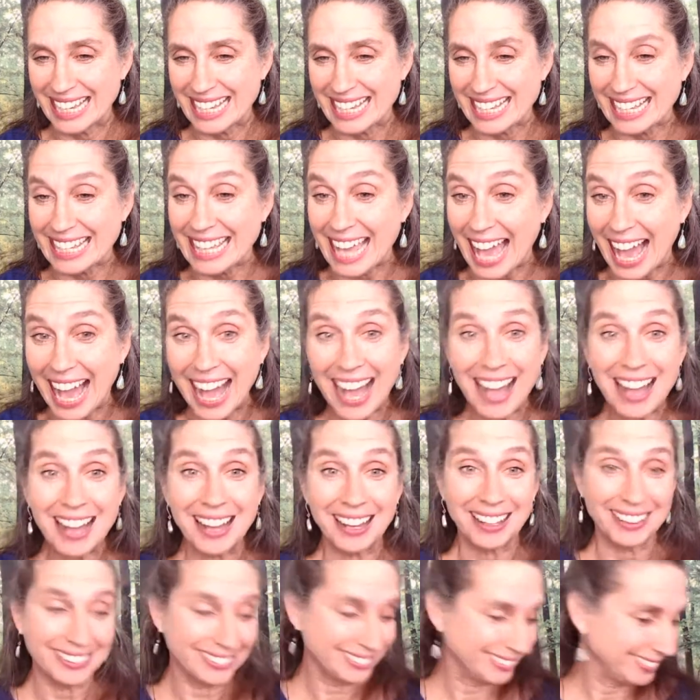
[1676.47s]

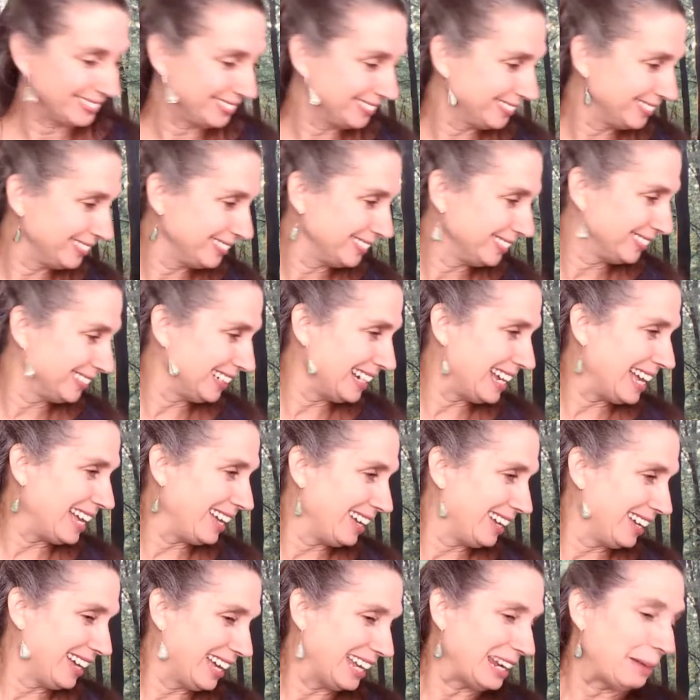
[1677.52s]
yeah.
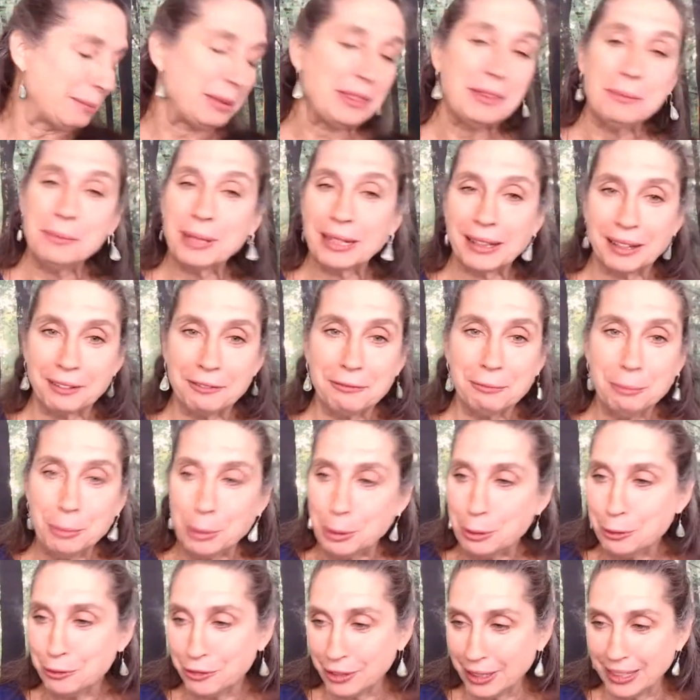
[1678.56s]
And I'm in the middle of
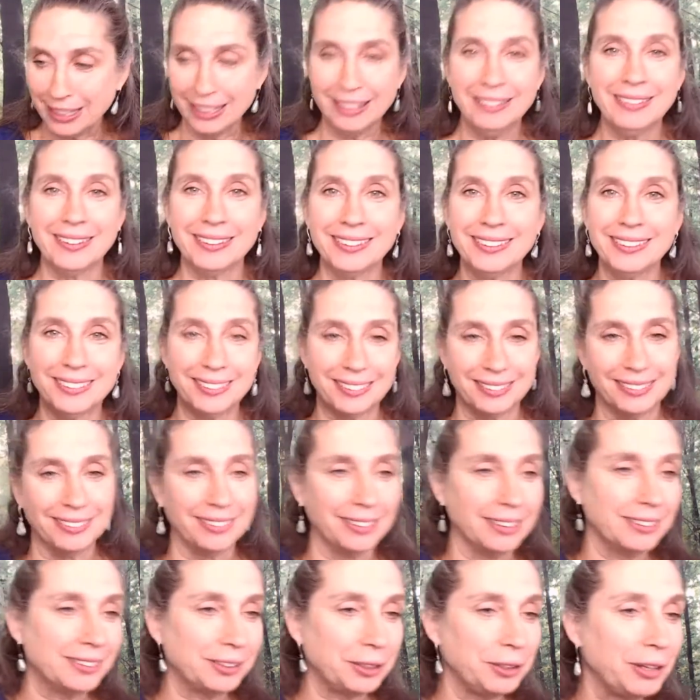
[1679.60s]
moving. This is
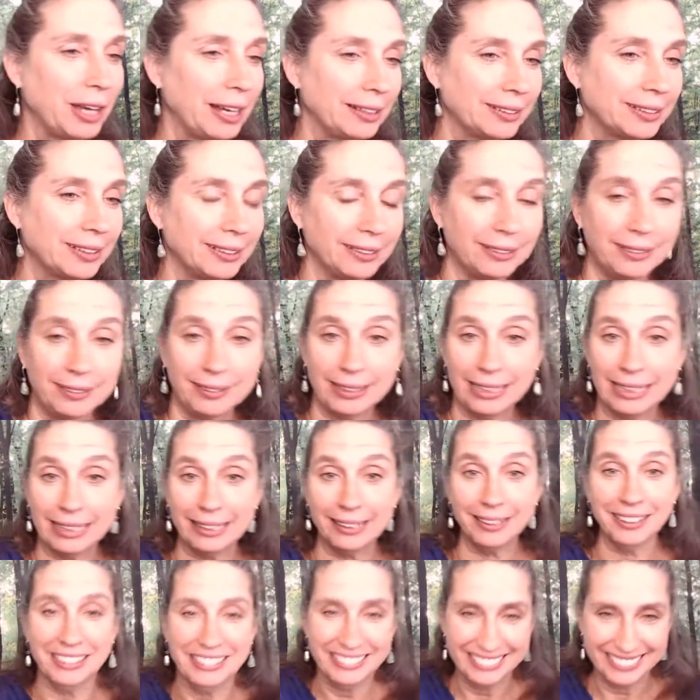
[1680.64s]
so you guys can see.